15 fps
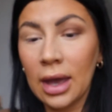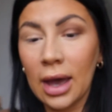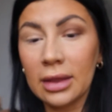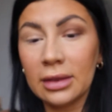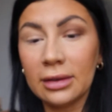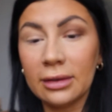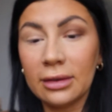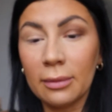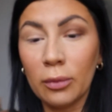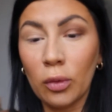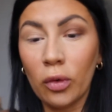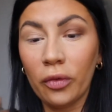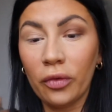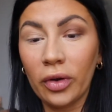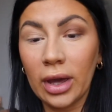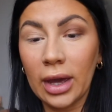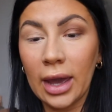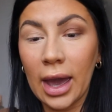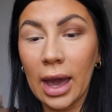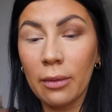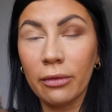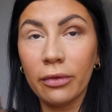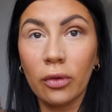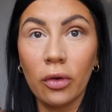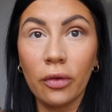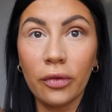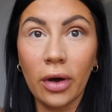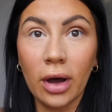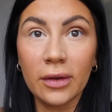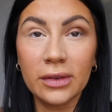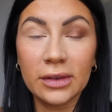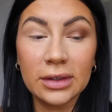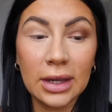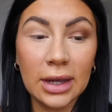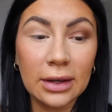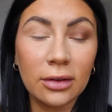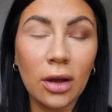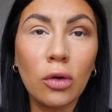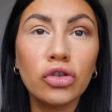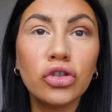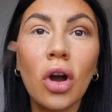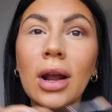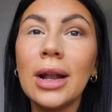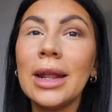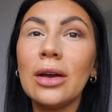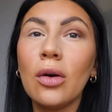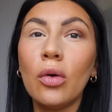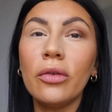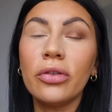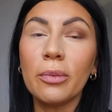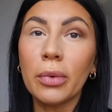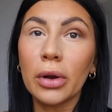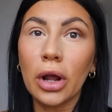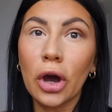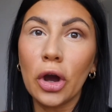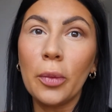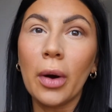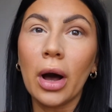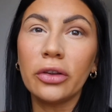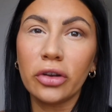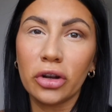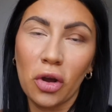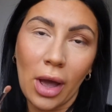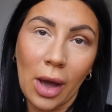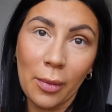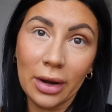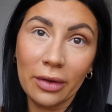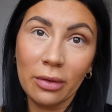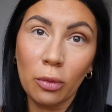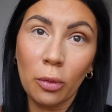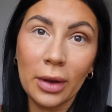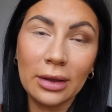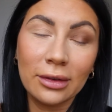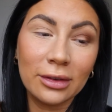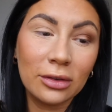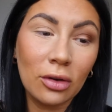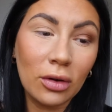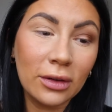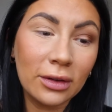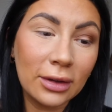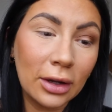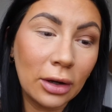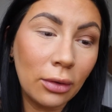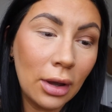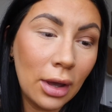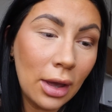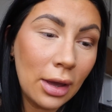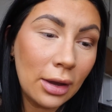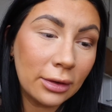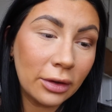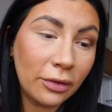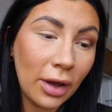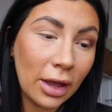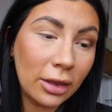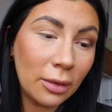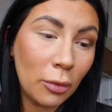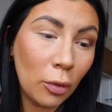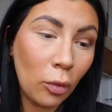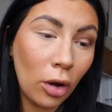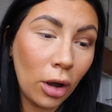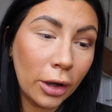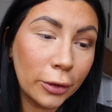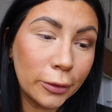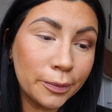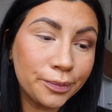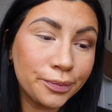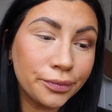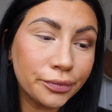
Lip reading: and this is the Morphe M456. I'll try and link all of them below, but I don't know how many of them will be in stock still because I've had them a while.